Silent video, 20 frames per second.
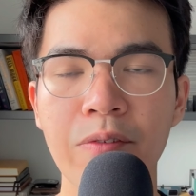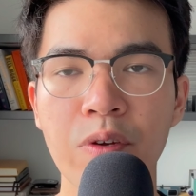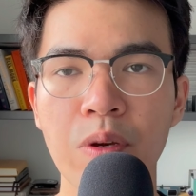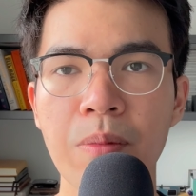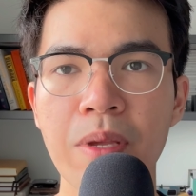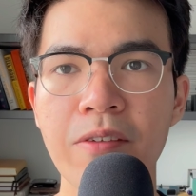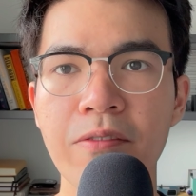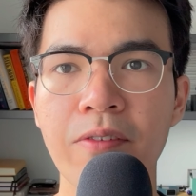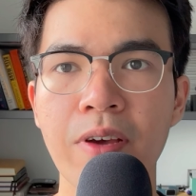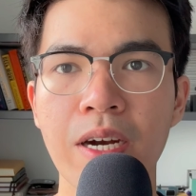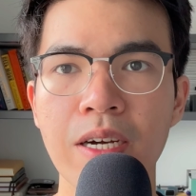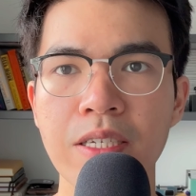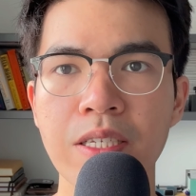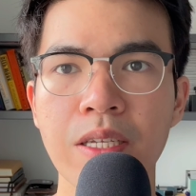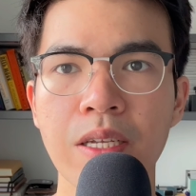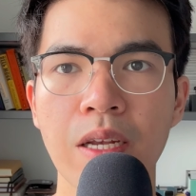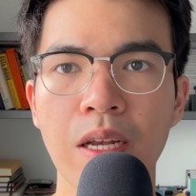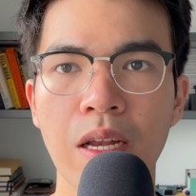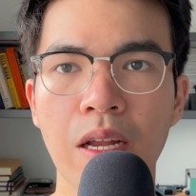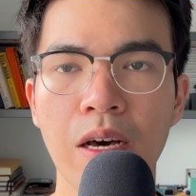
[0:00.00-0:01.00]
could be very
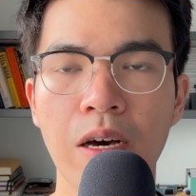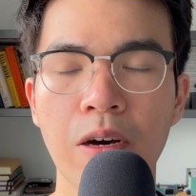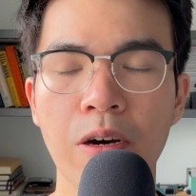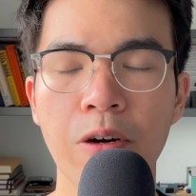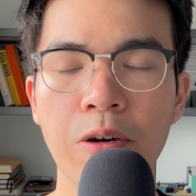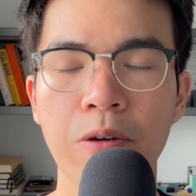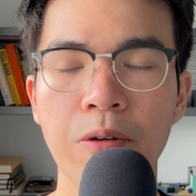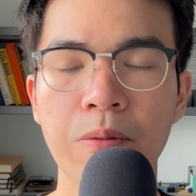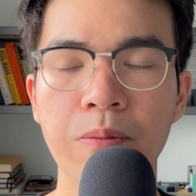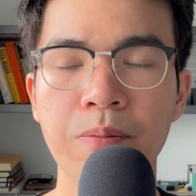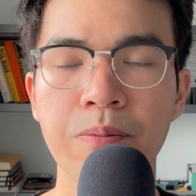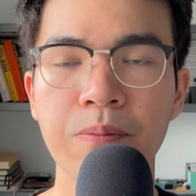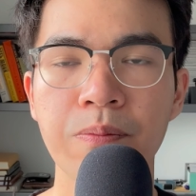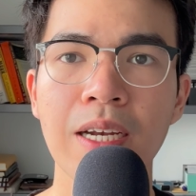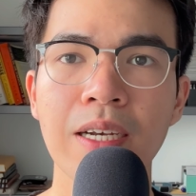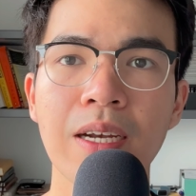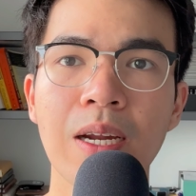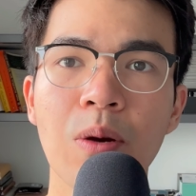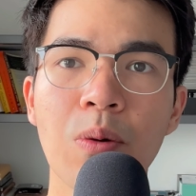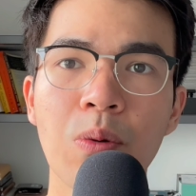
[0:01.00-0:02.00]
slow.
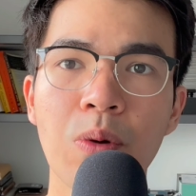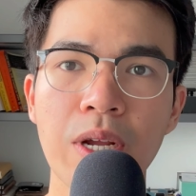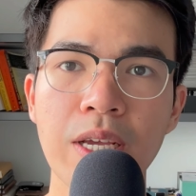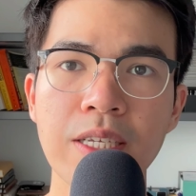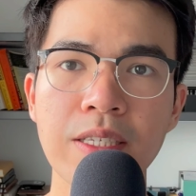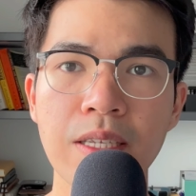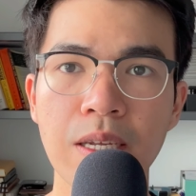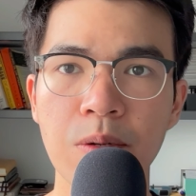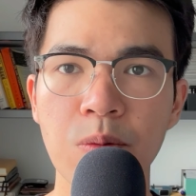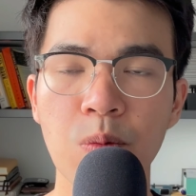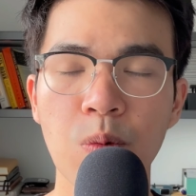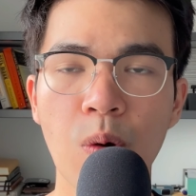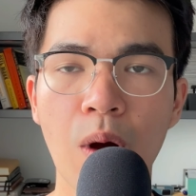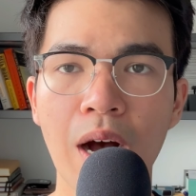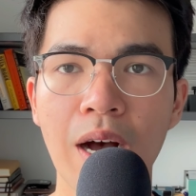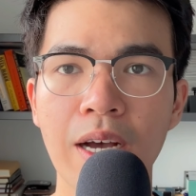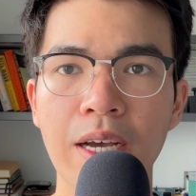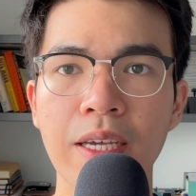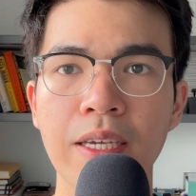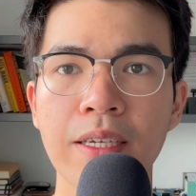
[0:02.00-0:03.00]
The reason
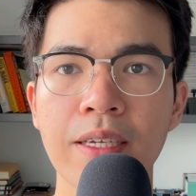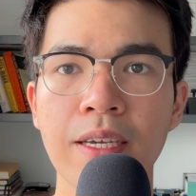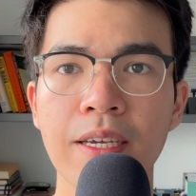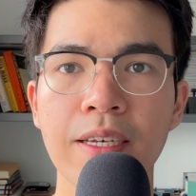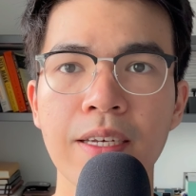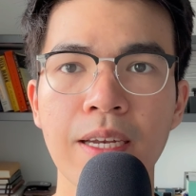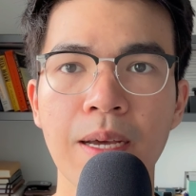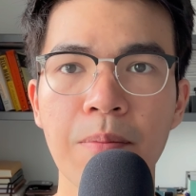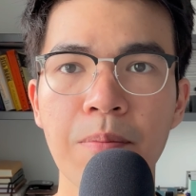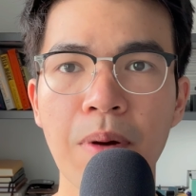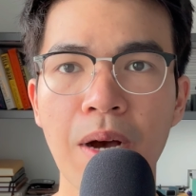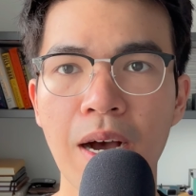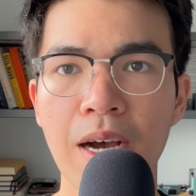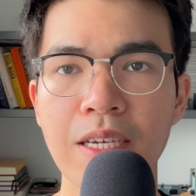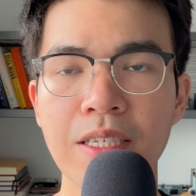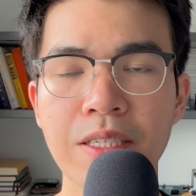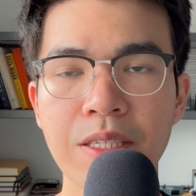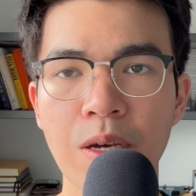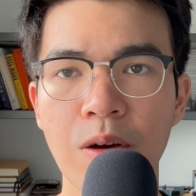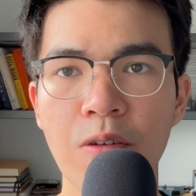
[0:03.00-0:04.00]
why Numpy
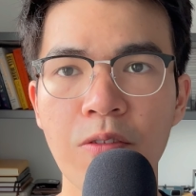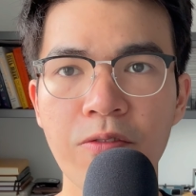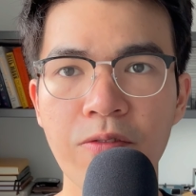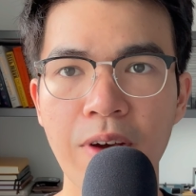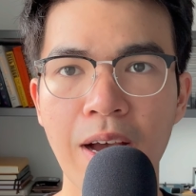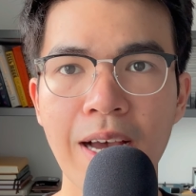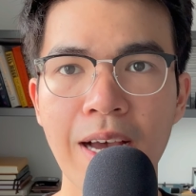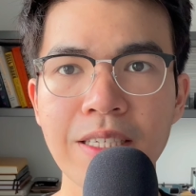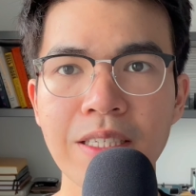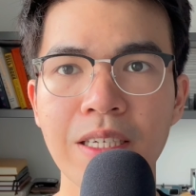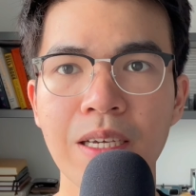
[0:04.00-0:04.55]
is so fast